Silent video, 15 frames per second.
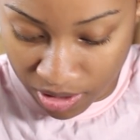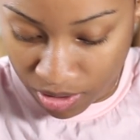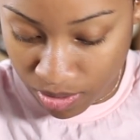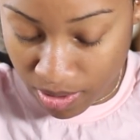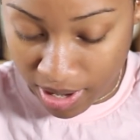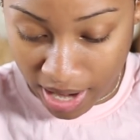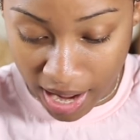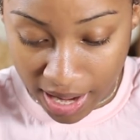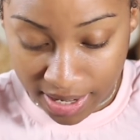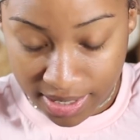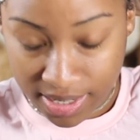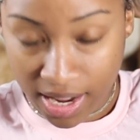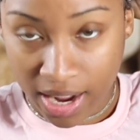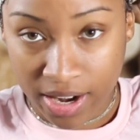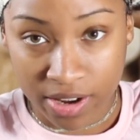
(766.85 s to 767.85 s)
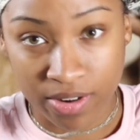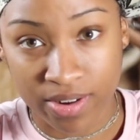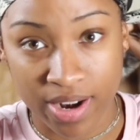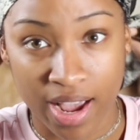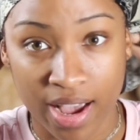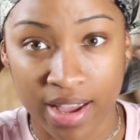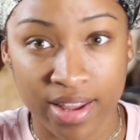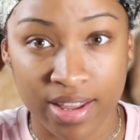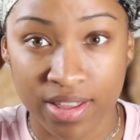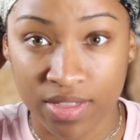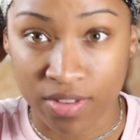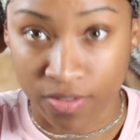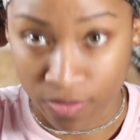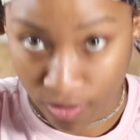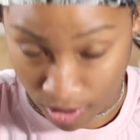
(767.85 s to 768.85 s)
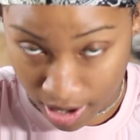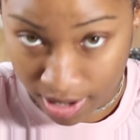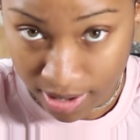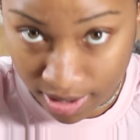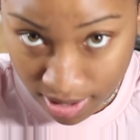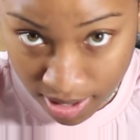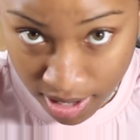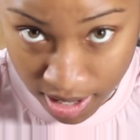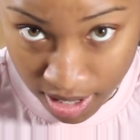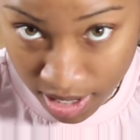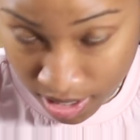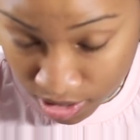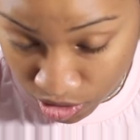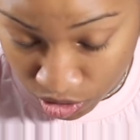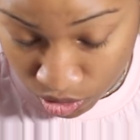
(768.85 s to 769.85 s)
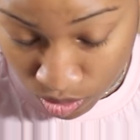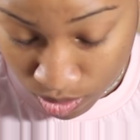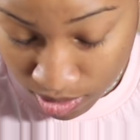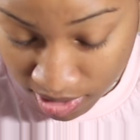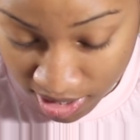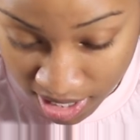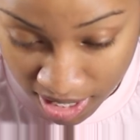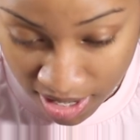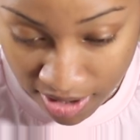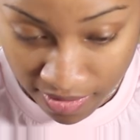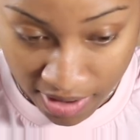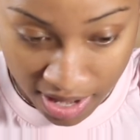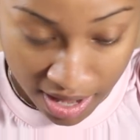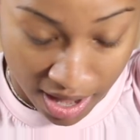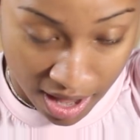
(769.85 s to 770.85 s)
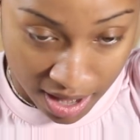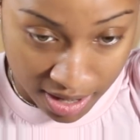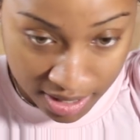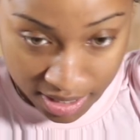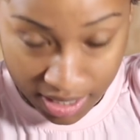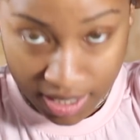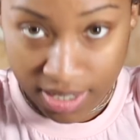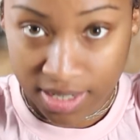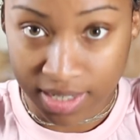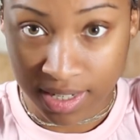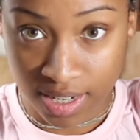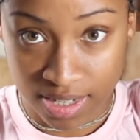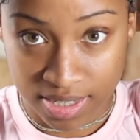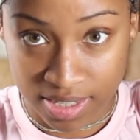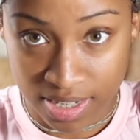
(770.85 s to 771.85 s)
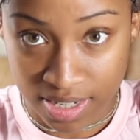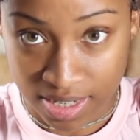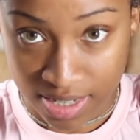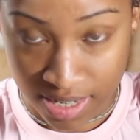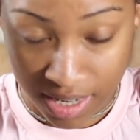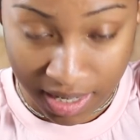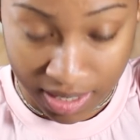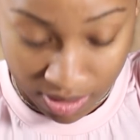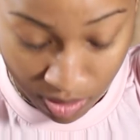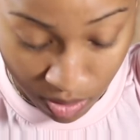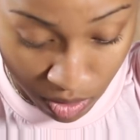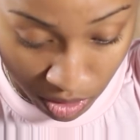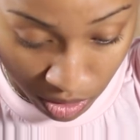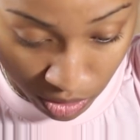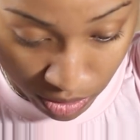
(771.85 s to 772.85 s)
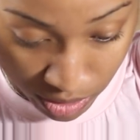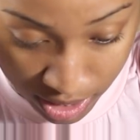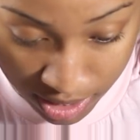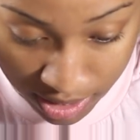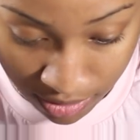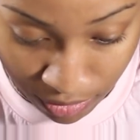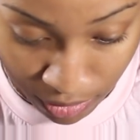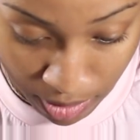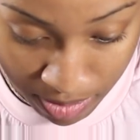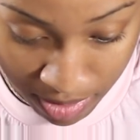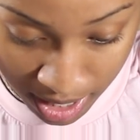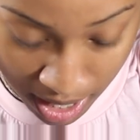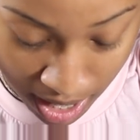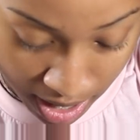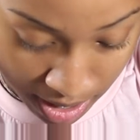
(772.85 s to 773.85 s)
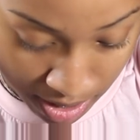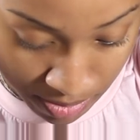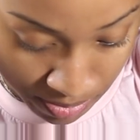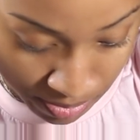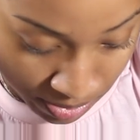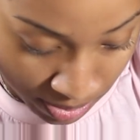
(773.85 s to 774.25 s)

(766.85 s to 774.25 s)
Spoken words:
Do not tie your knot in the front, because you will leave an ugly, disgusting dent or crease from the knot.